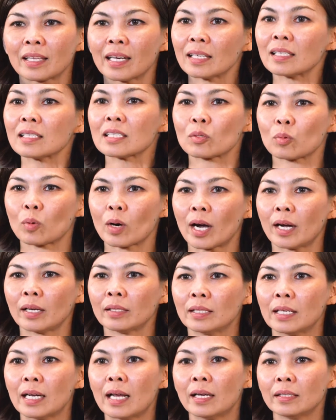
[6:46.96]
That is why
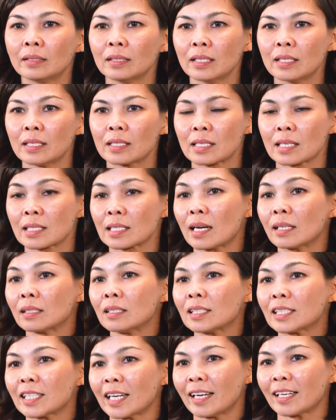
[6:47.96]
Lendlease has
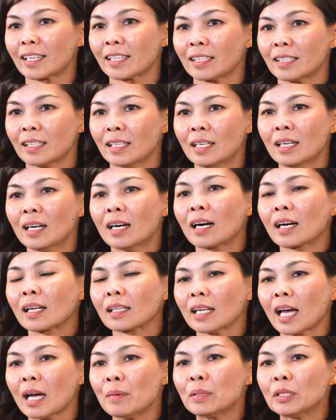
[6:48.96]
undertaken a
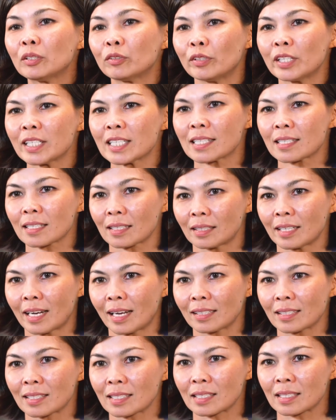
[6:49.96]
climate risk
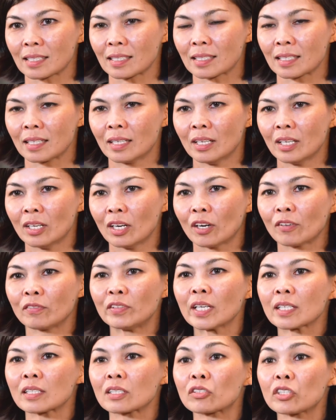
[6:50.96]
analysis of
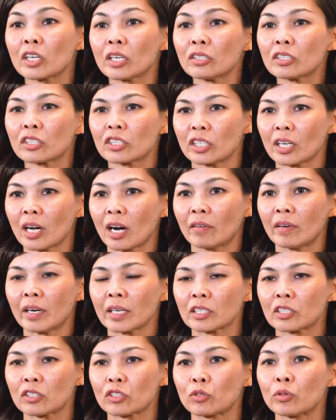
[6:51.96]
the Exchange
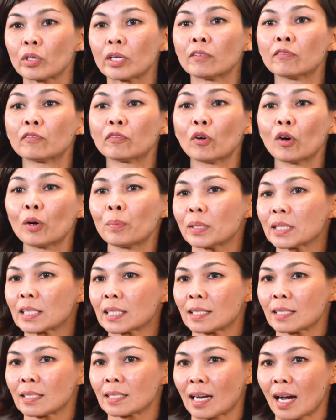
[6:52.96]
TRX to inform its
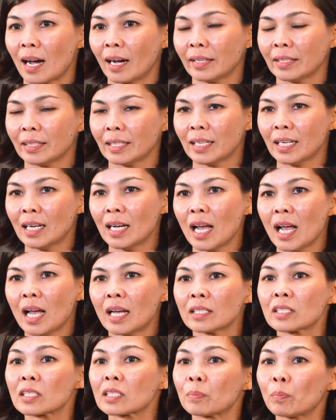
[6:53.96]
design
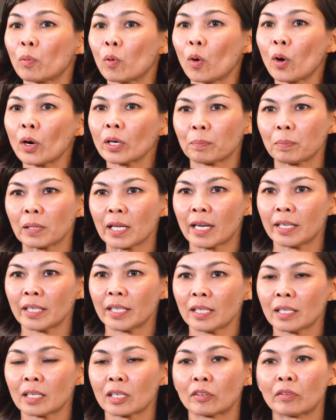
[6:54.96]
and support
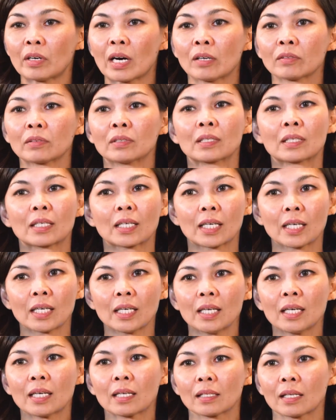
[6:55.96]
planning around the
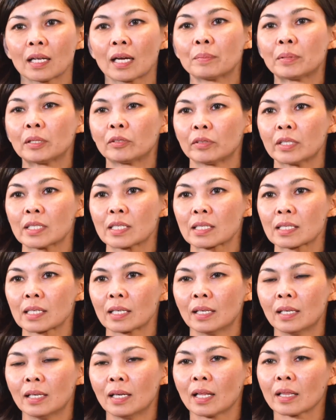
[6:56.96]
key climate risks
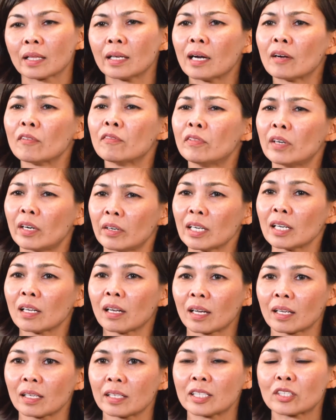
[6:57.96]
that are very
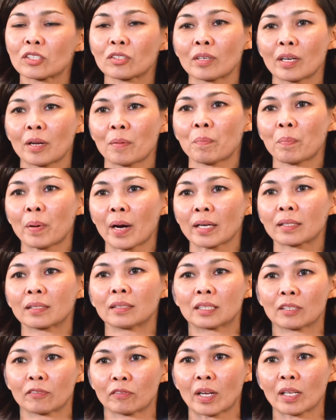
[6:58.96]
likely to impact the
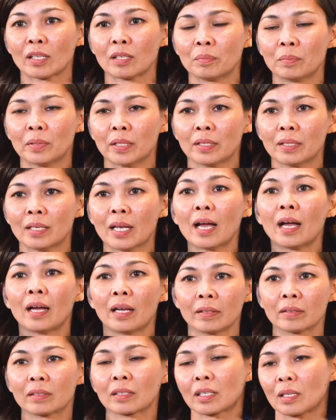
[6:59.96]
development
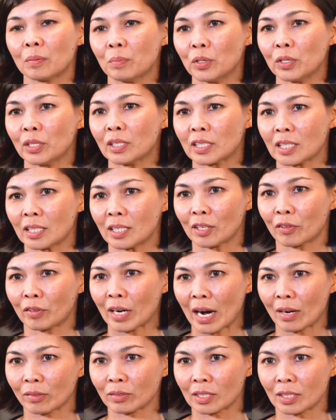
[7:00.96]
and the community
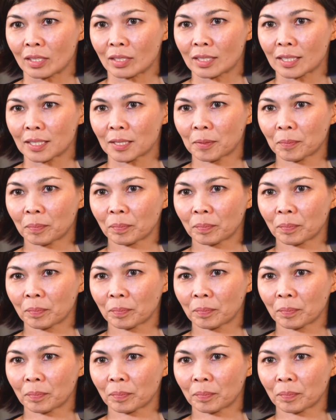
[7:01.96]
around it.